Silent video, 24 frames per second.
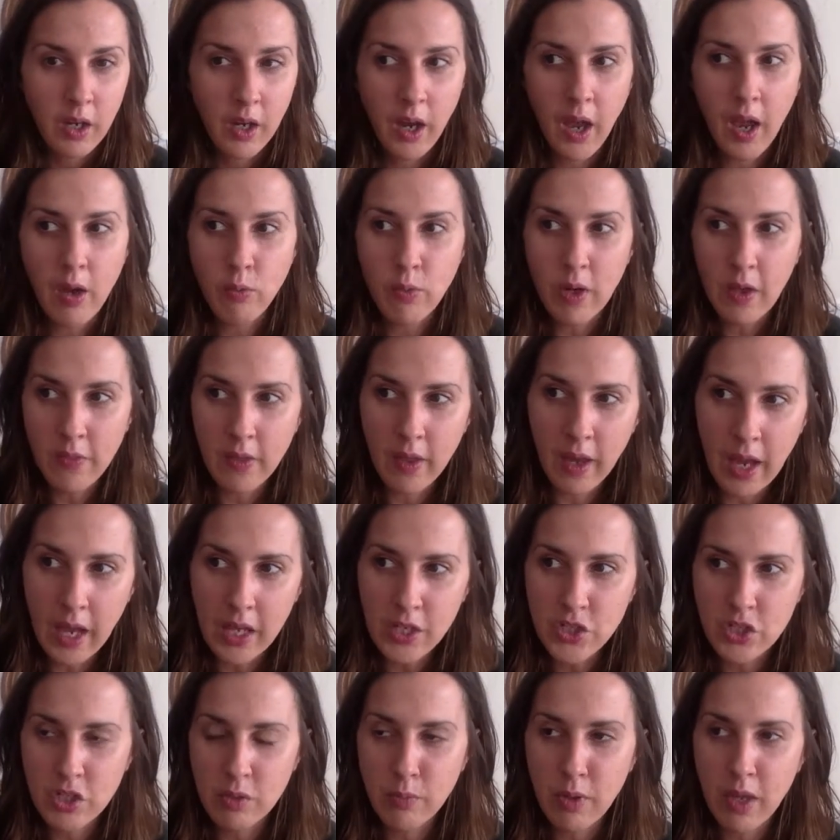I read the
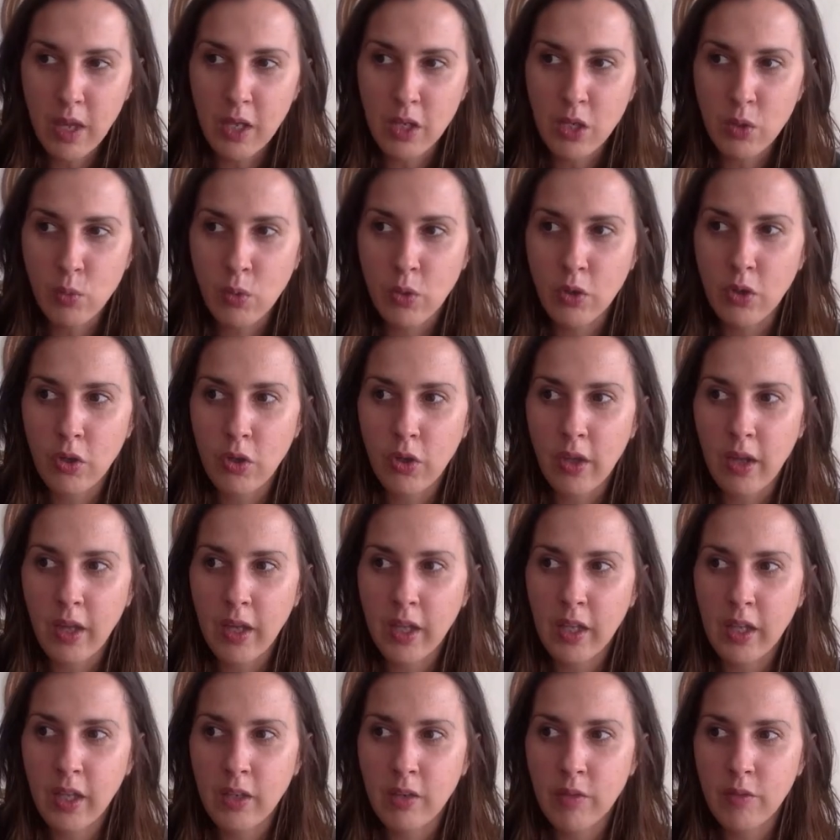Ashton manual
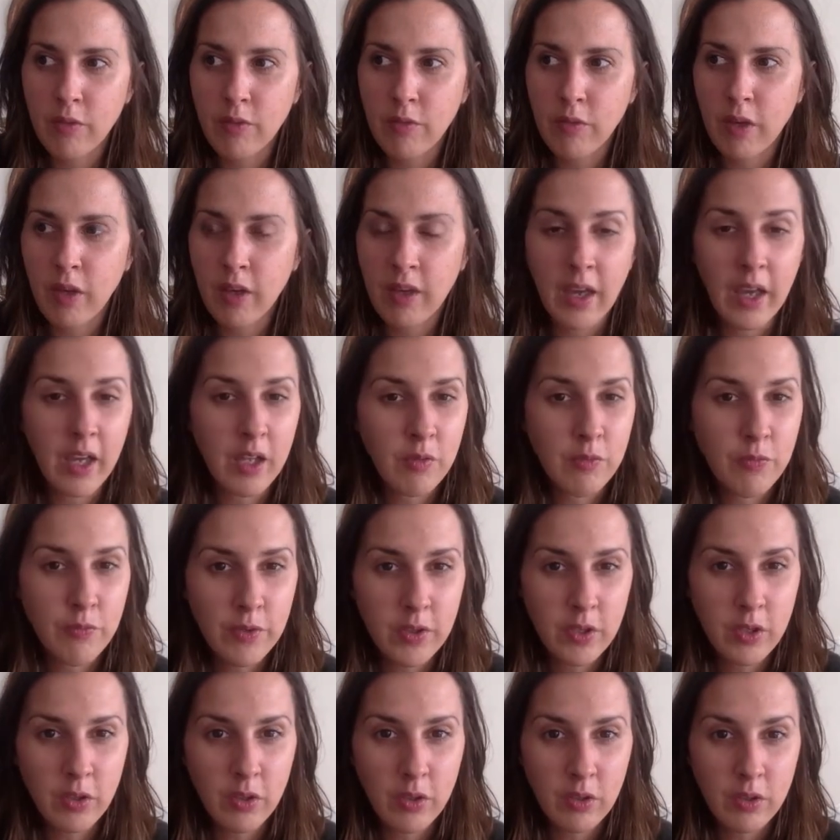and again
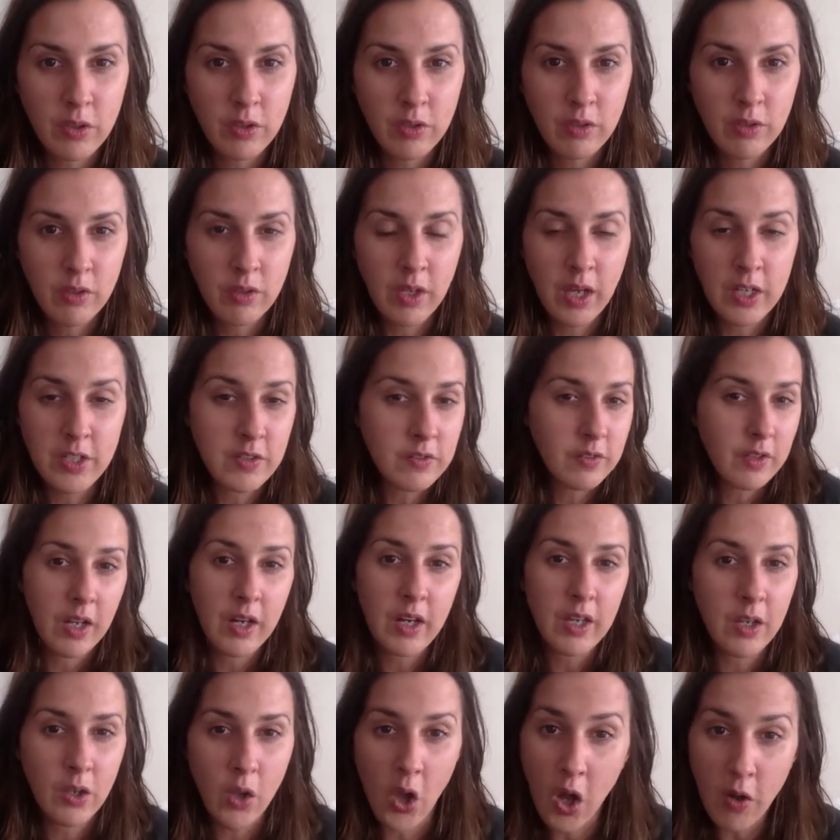figured I just got
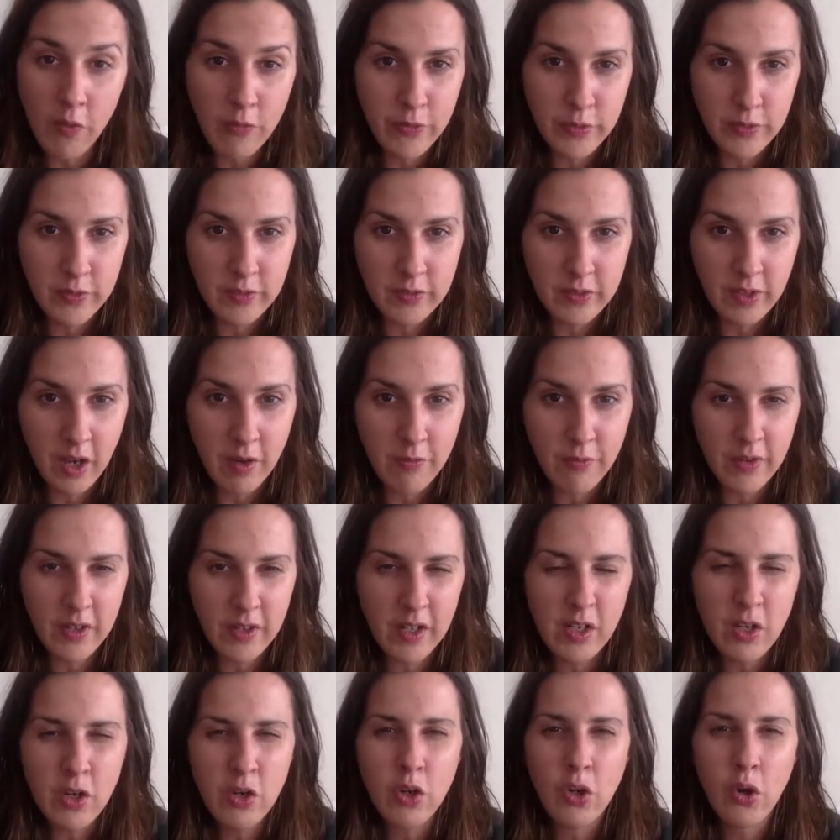to get off this stuff. I
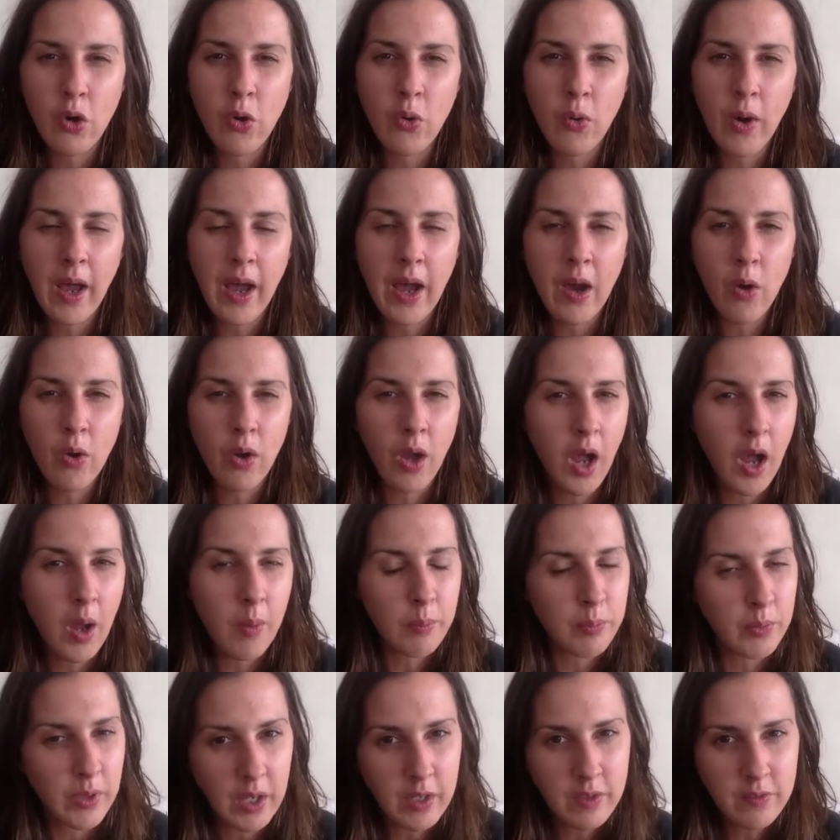didn't know how
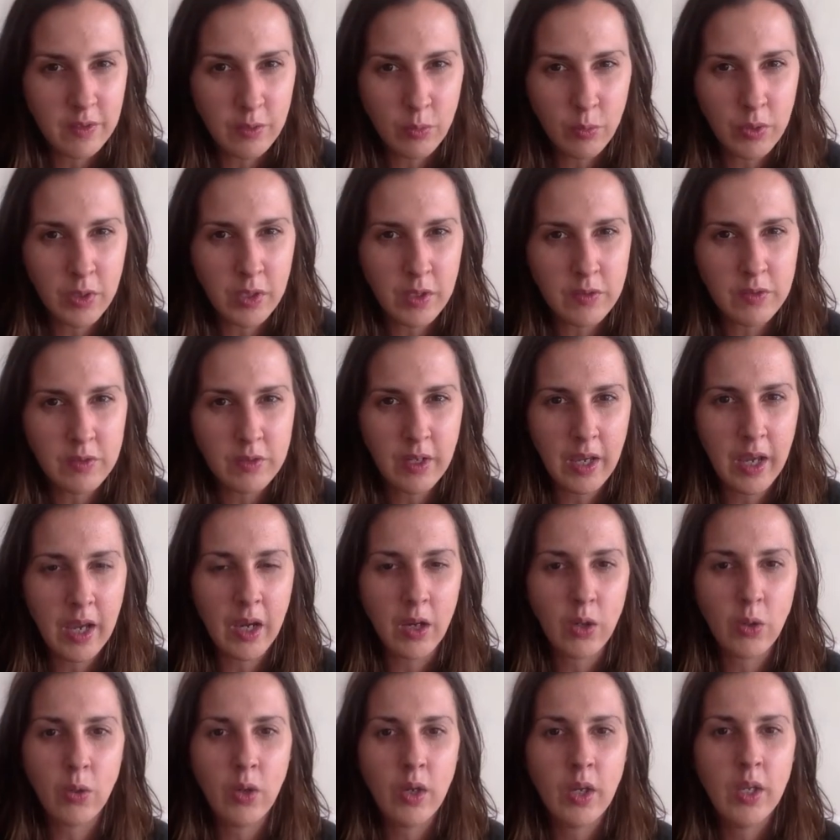complex it was and
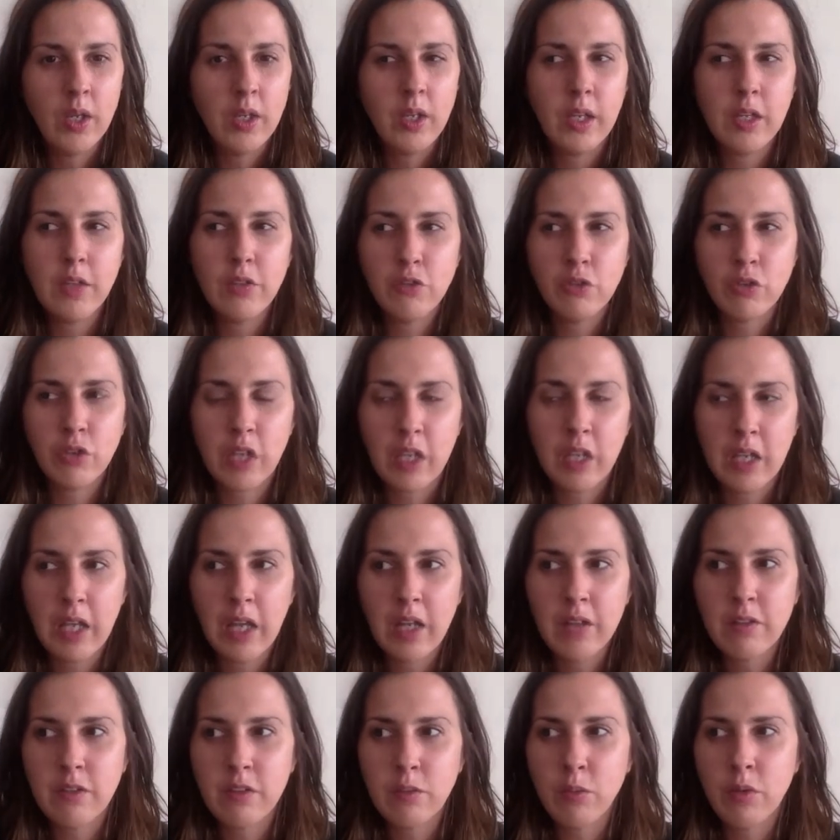how
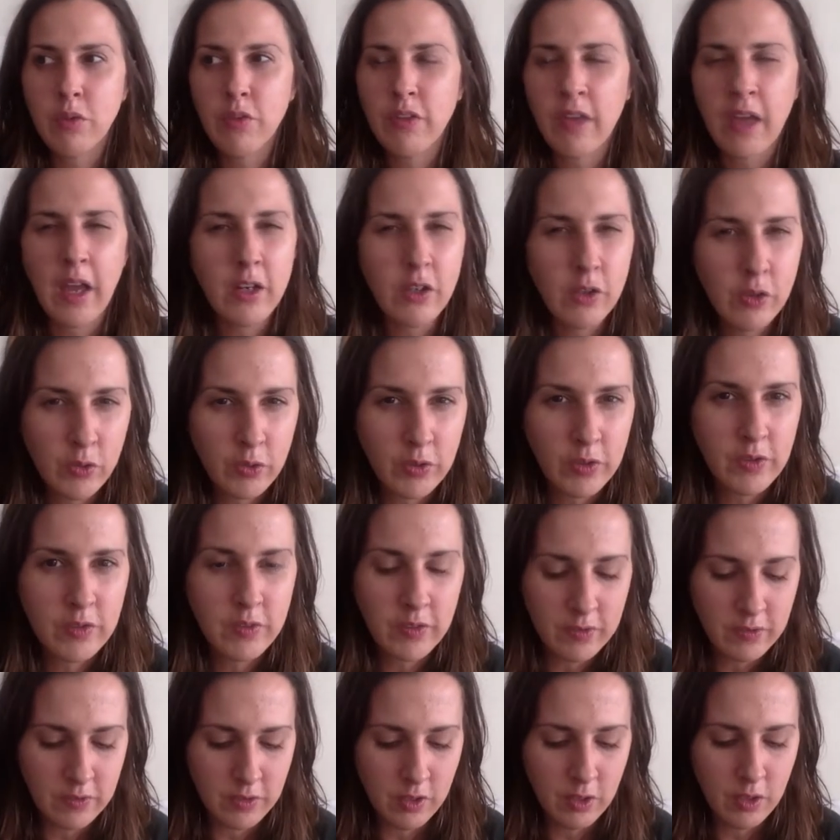interconnected with the endocrine
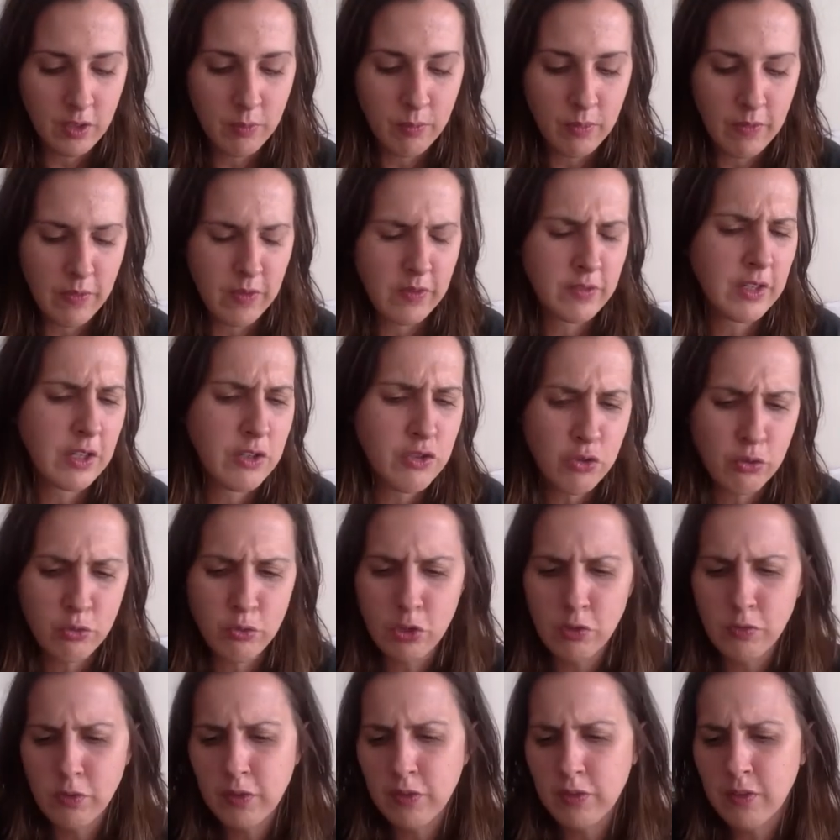system and the central
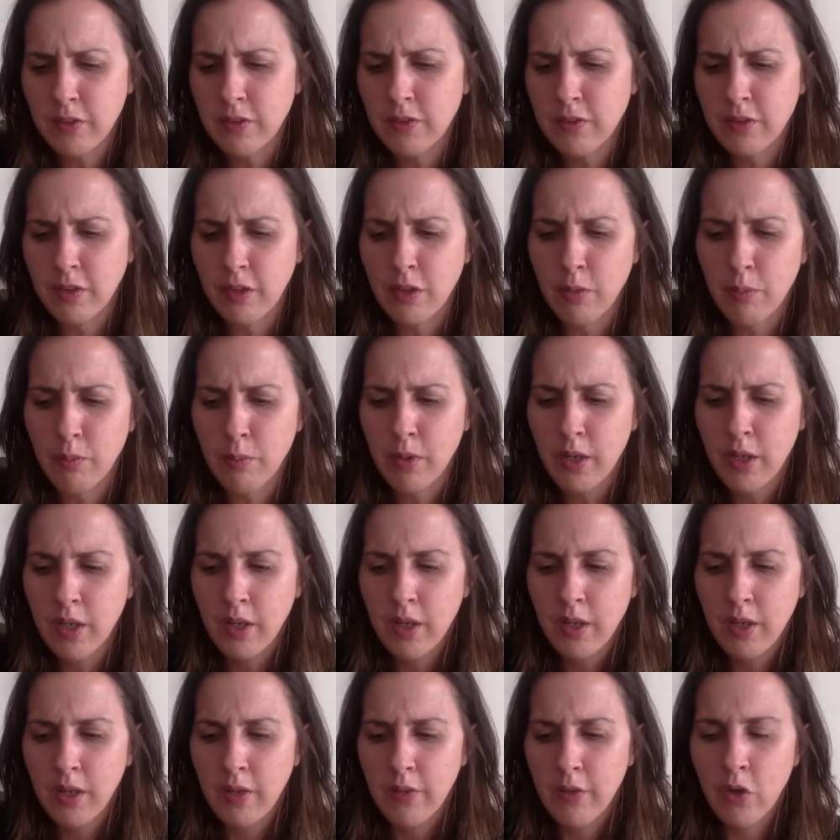nervous system,
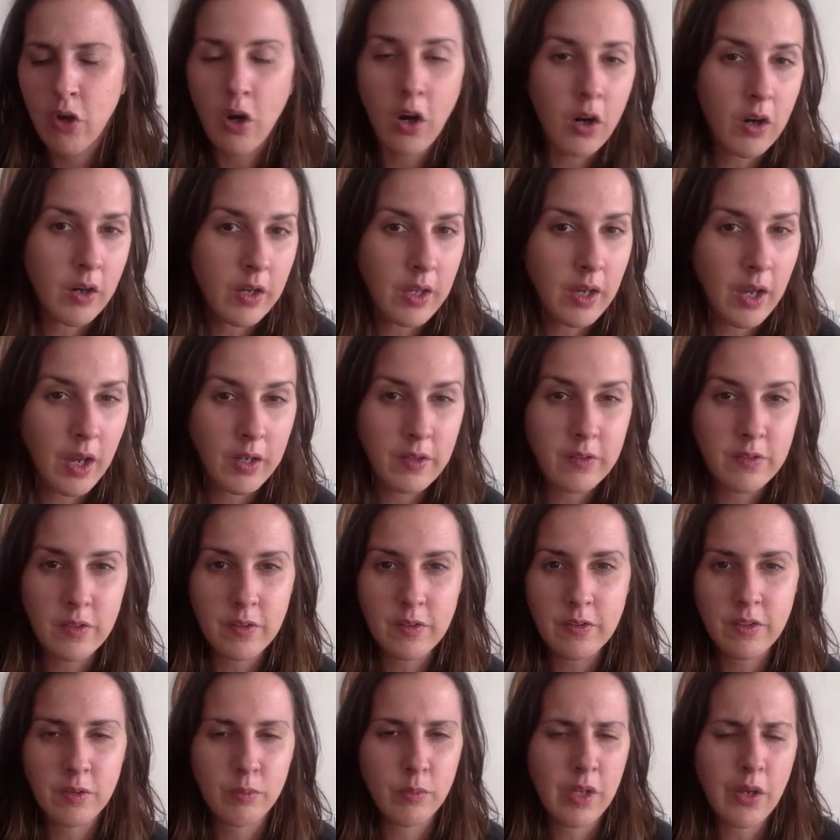the cardiac
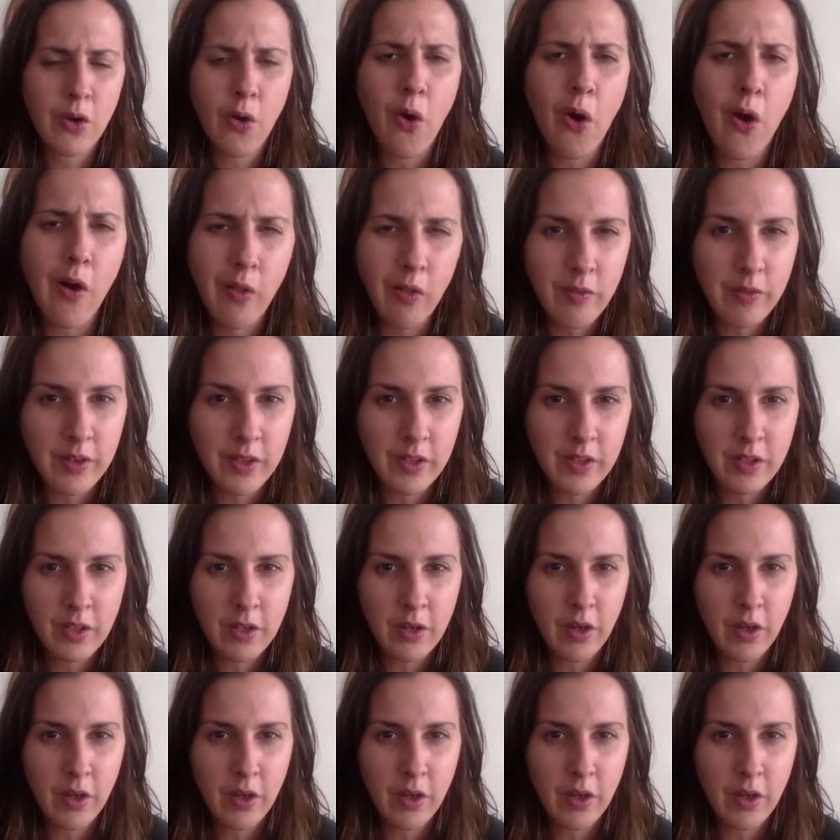system, like all of it,